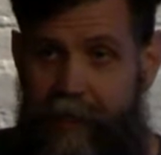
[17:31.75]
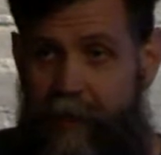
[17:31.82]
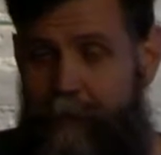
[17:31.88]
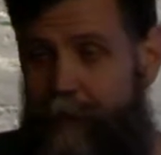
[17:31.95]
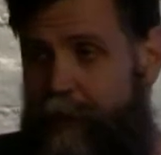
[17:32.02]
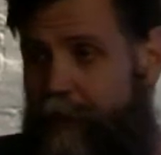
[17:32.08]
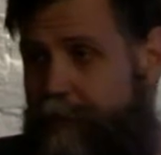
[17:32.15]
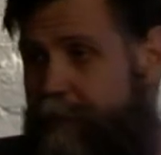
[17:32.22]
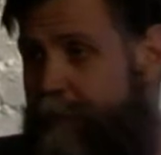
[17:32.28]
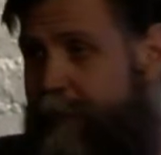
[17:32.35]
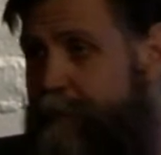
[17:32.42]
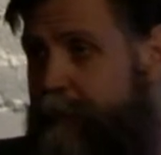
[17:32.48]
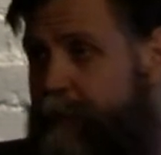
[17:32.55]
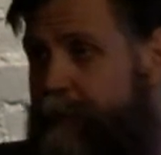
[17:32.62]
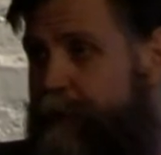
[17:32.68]
couple other
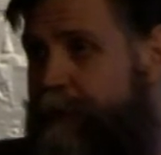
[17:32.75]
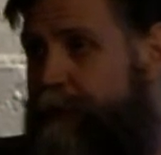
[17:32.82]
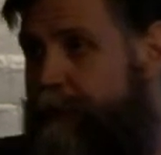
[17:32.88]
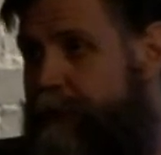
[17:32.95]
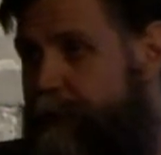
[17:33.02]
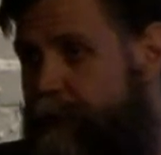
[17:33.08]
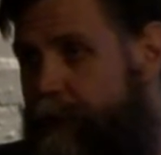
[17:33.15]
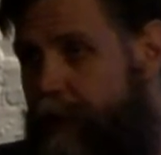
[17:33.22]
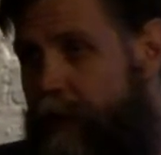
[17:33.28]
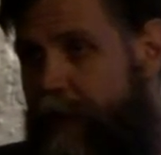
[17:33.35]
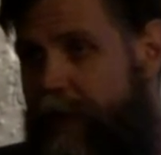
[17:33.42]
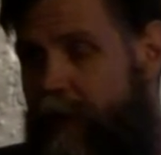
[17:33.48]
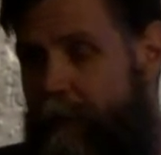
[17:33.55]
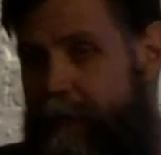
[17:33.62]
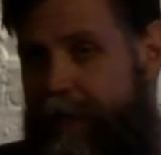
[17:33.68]
people who are
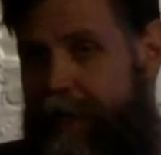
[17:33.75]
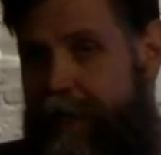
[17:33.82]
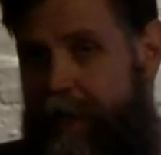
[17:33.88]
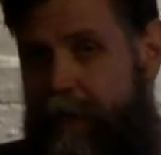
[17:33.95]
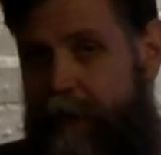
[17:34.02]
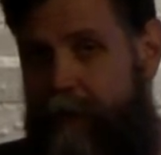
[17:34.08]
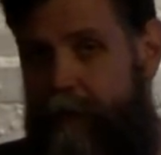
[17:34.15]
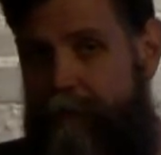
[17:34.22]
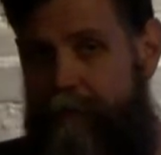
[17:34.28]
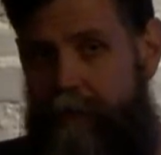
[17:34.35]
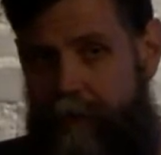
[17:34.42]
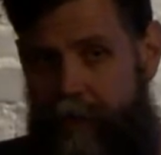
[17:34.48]
helping out,